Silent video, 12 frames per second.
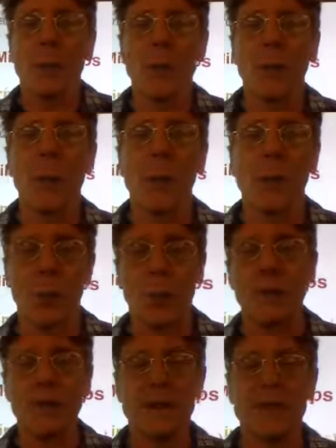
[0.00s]
But one of
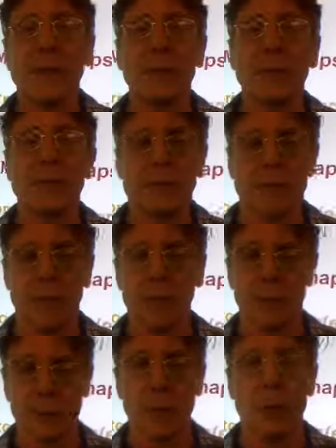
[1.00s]
the examples of
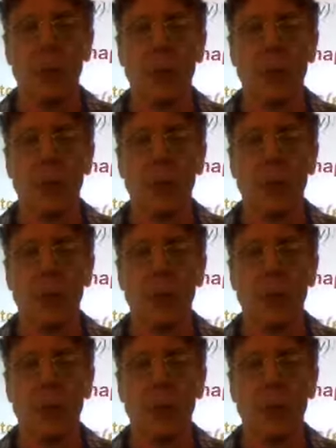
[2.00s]
their great